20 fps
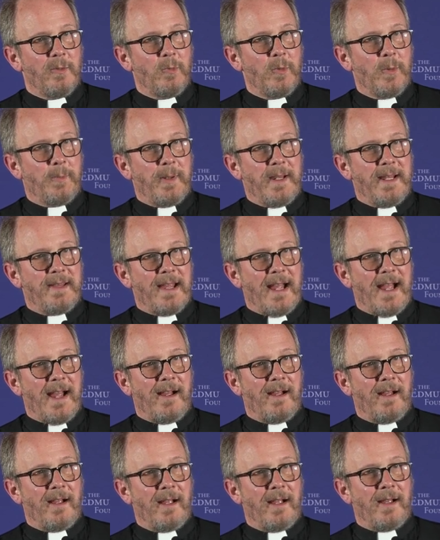would be
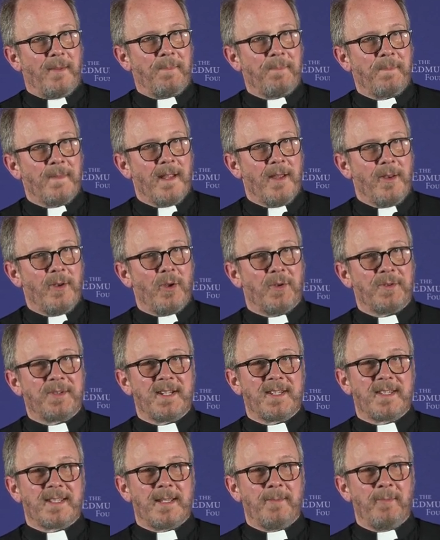that not
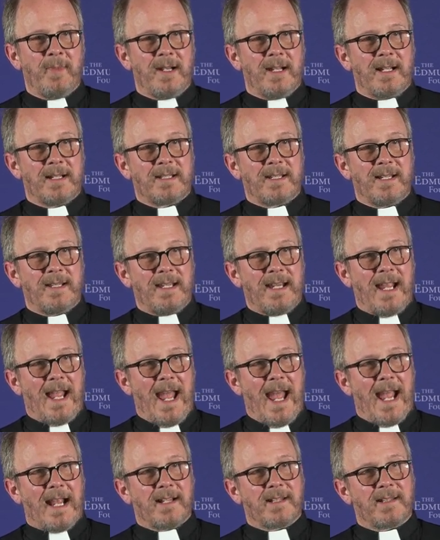dissimilar to the
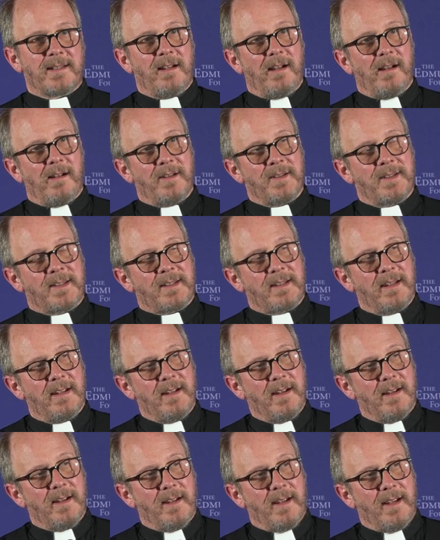exiles
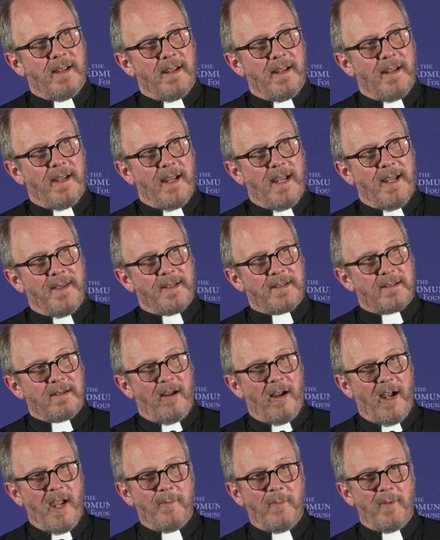in the
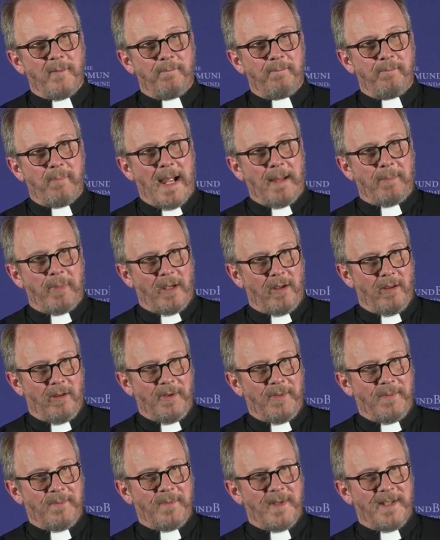time of
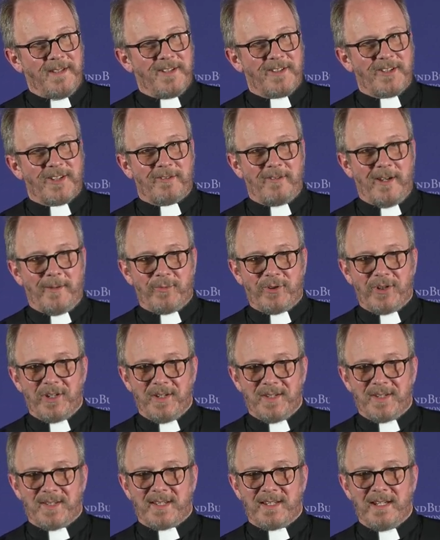Babylon in the
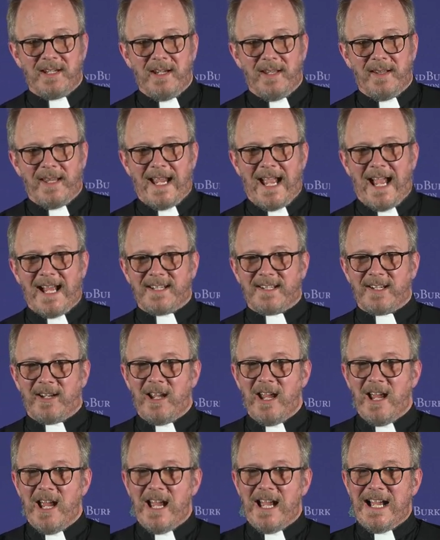scriptures. They had
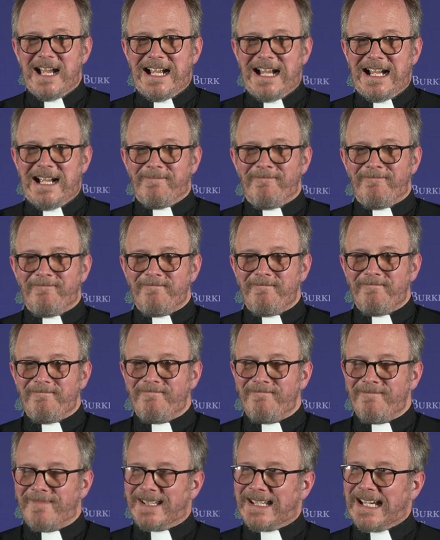to
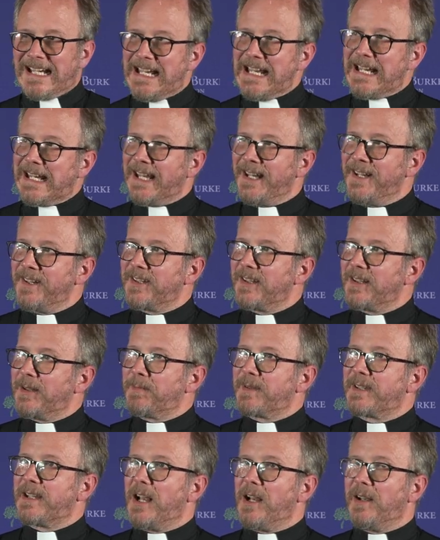take into
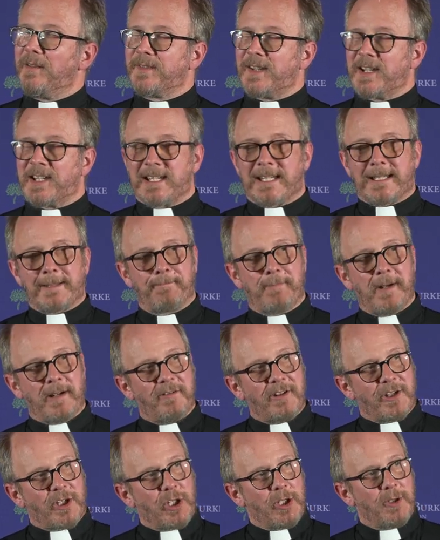themselves a
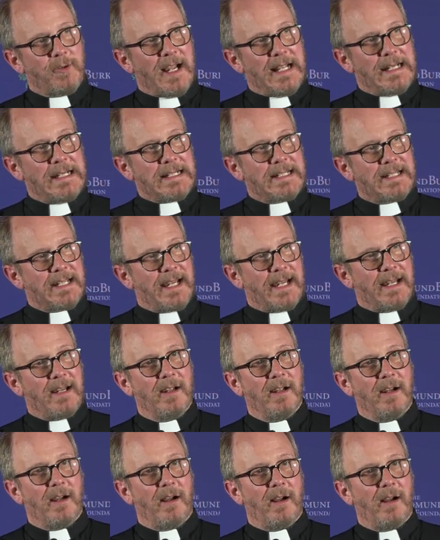spirituality
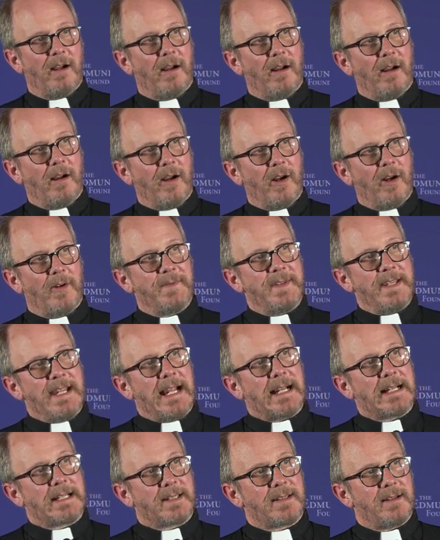of the
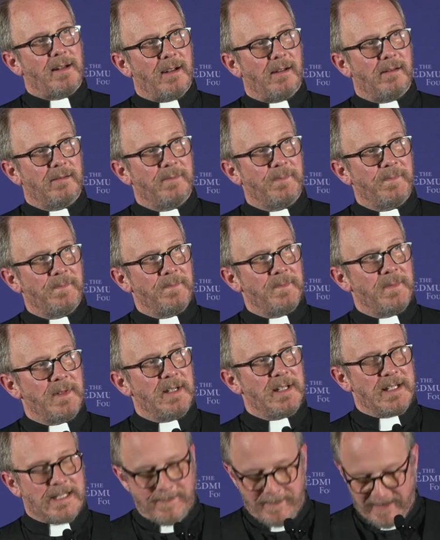exile
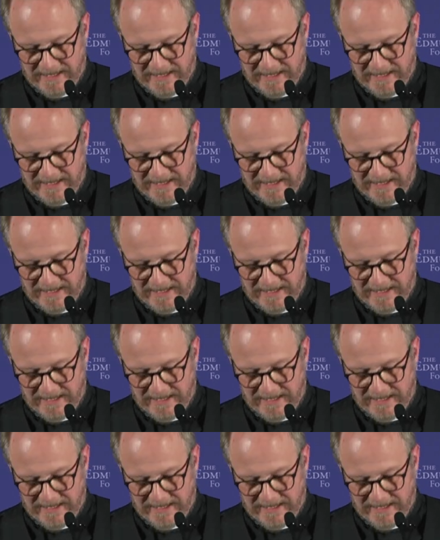to